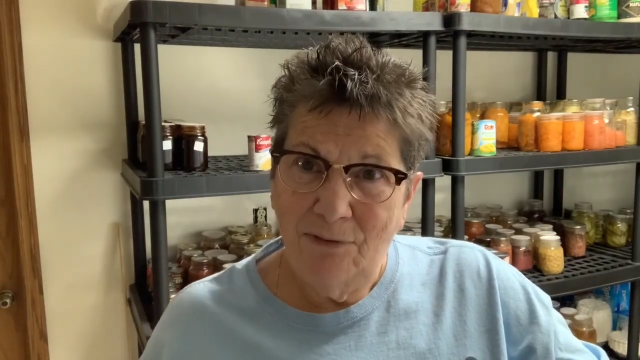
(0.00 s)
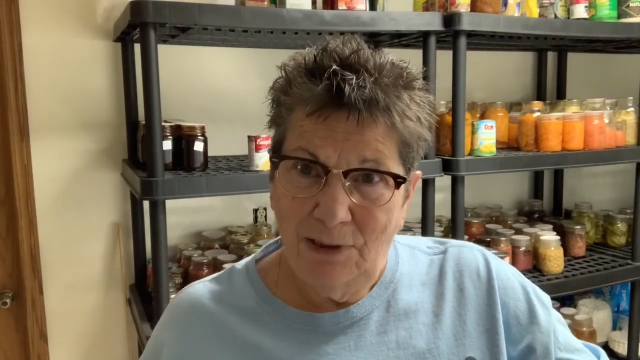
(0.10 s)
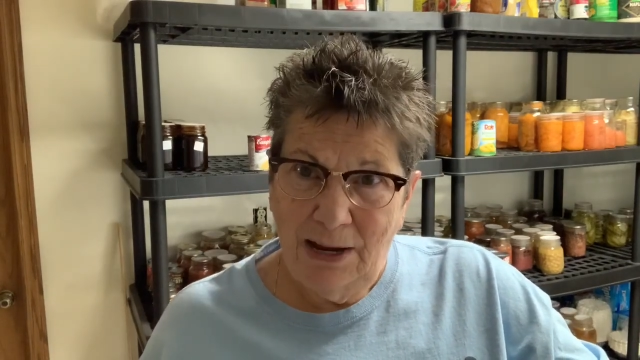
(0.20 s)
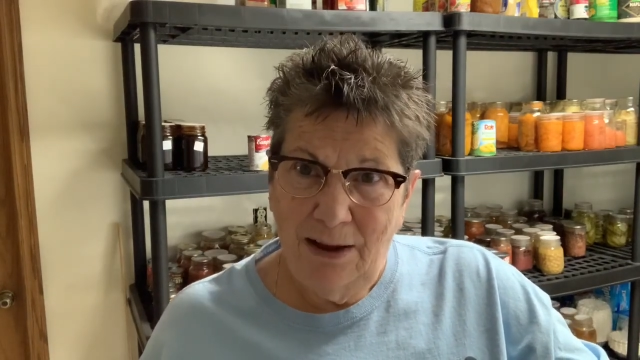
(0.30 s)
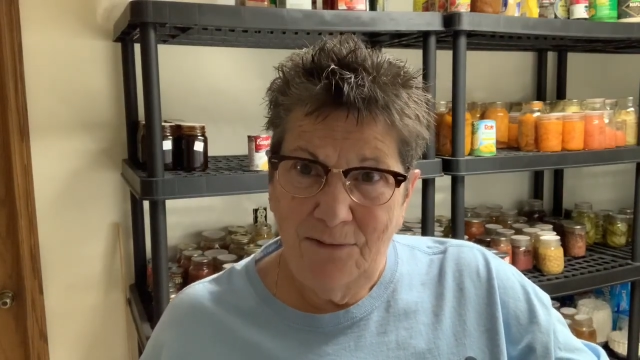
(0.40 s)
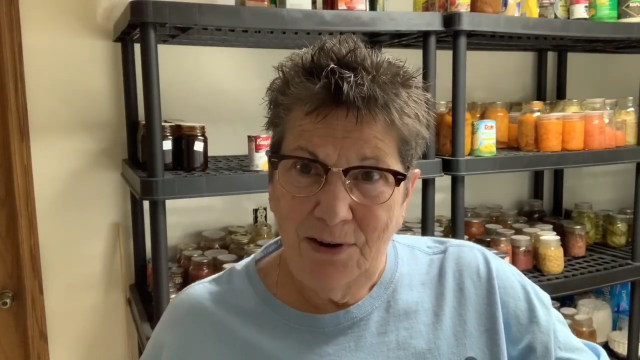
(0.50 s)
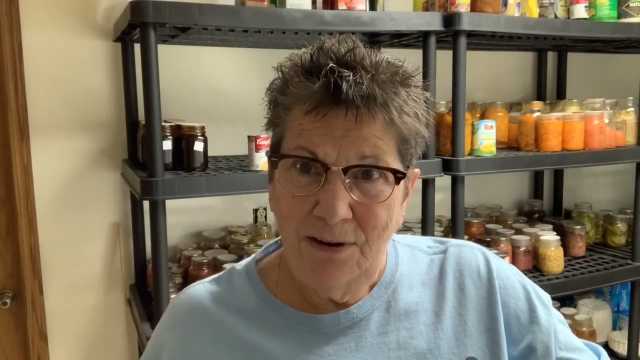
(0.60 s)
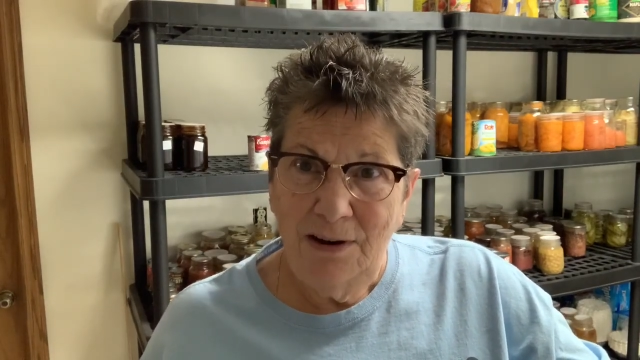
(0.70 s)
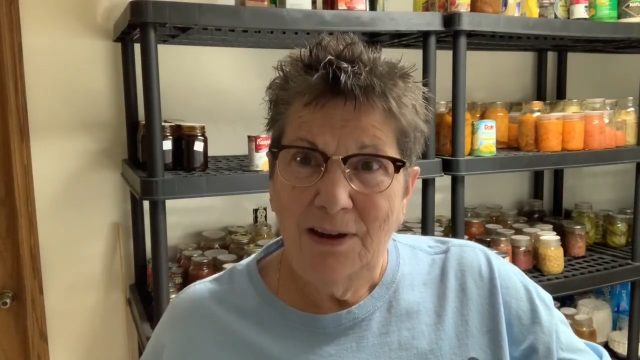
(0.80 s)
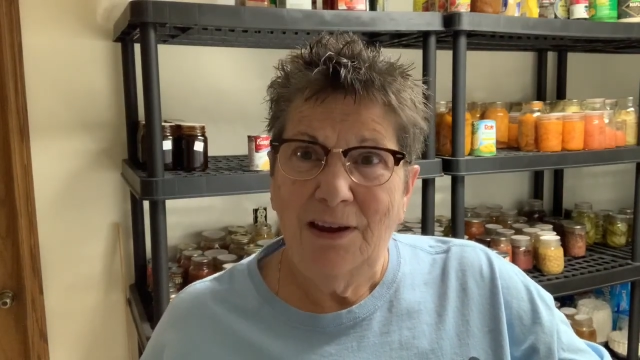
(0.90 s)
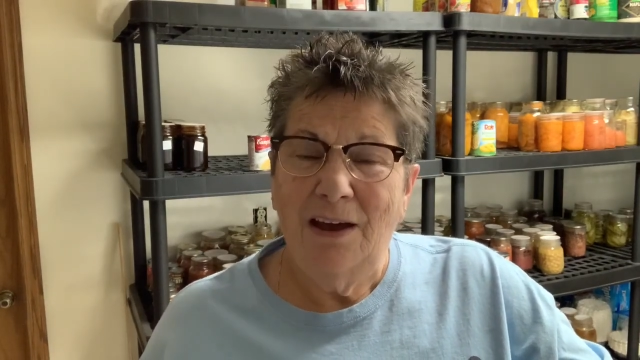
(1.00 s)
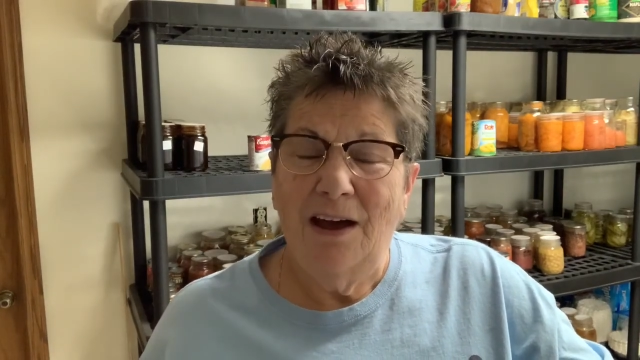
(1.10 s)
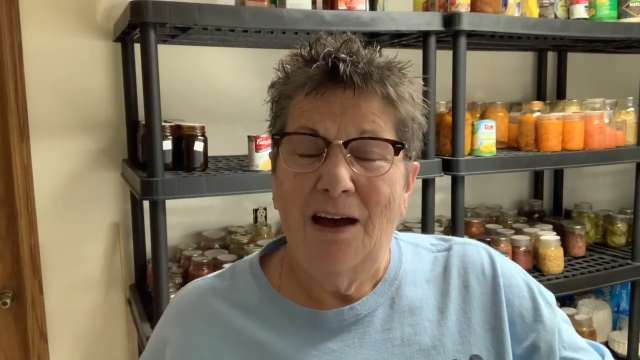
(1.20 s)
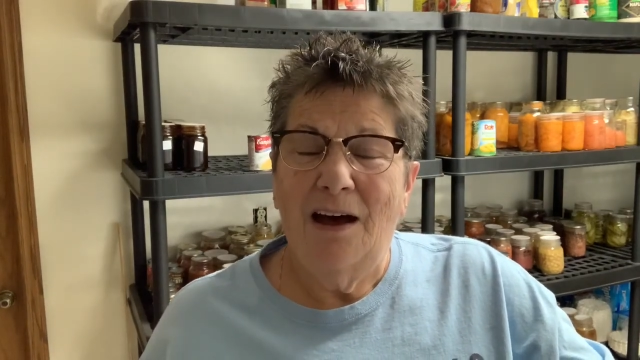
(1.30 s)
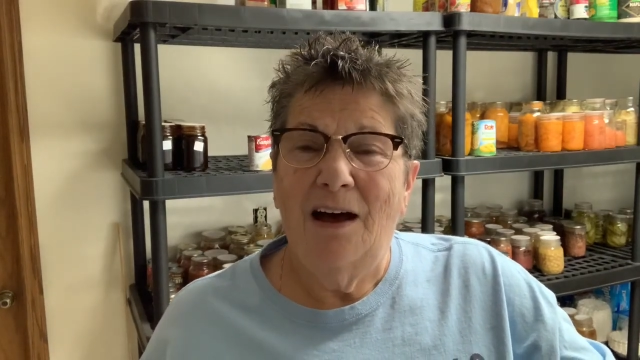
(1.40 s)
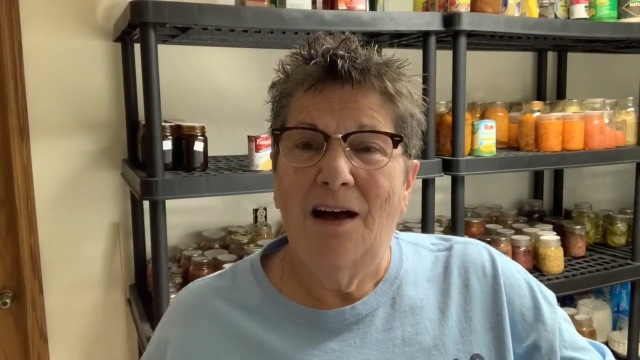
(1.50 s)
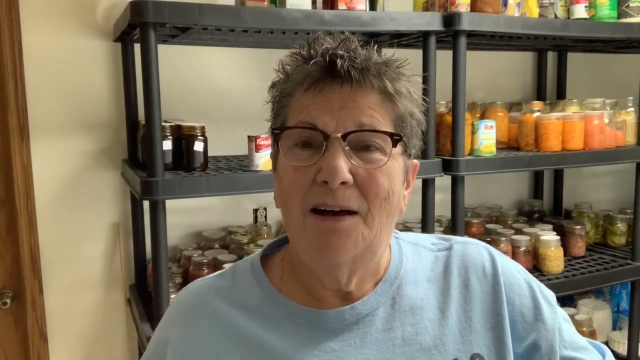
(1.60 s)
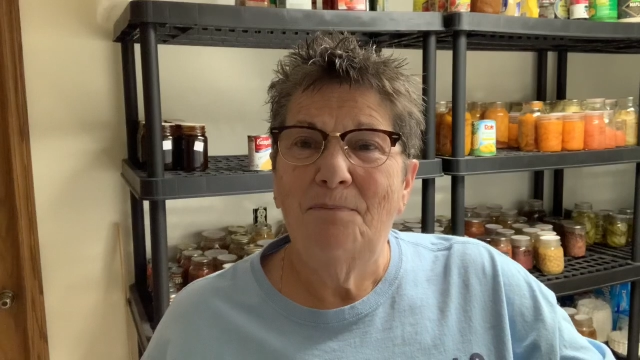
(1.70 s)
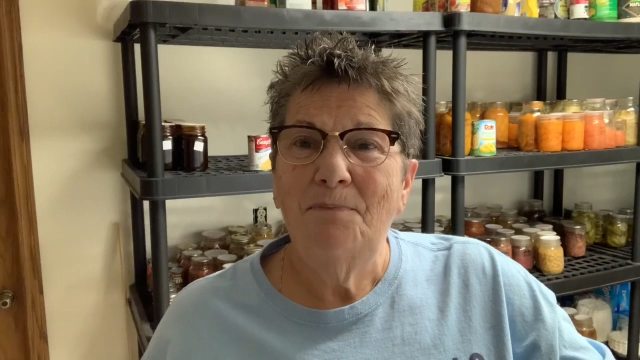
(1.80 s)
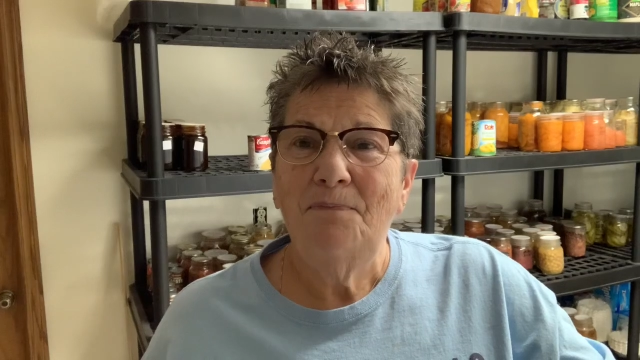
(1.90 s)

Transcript: lived um,